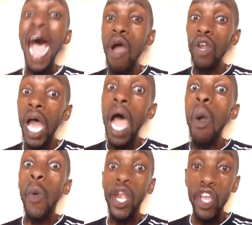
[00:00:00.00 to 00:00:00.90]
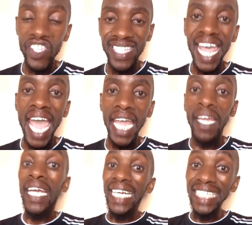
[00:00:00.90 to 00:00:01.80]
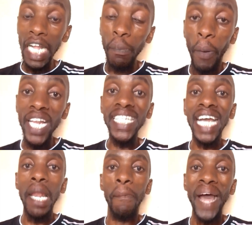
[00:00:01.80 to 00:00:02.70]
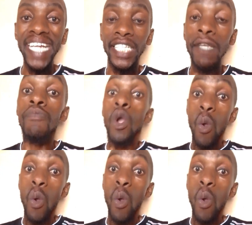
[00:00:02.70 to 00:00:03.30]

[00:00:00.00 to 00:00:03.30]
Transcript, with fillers: How long will you stay in that political party